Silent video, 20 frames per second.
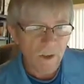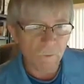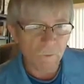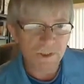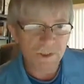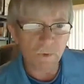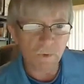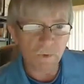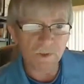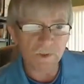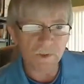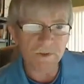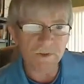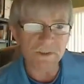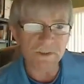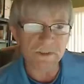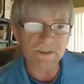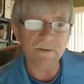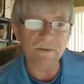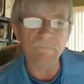Now, what you want to
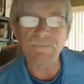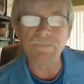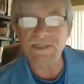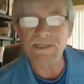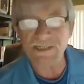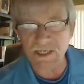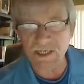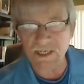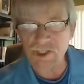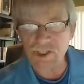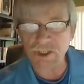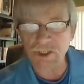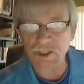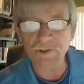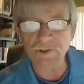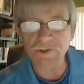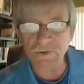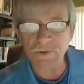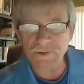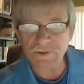do is to
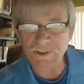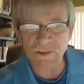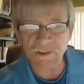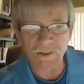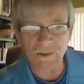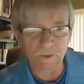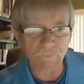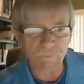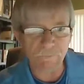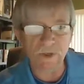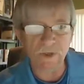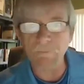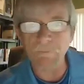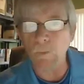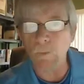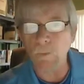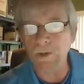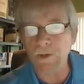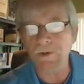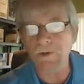position your
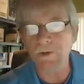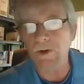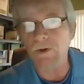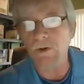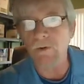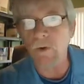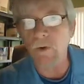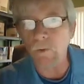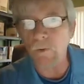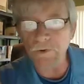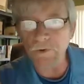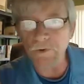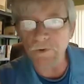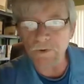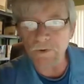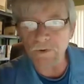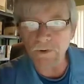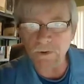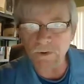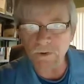teleprompt window or
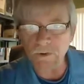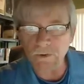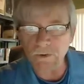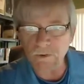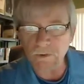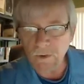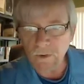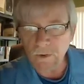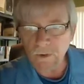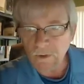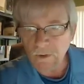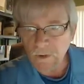your